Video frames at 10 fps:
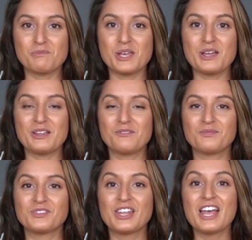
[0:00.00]
meal.
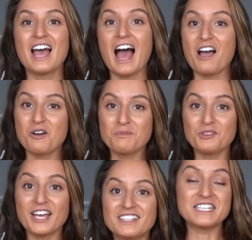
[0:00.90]
I hope you
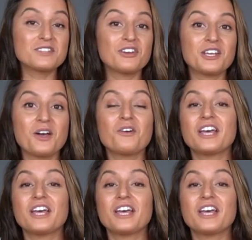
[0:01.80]
liked this video.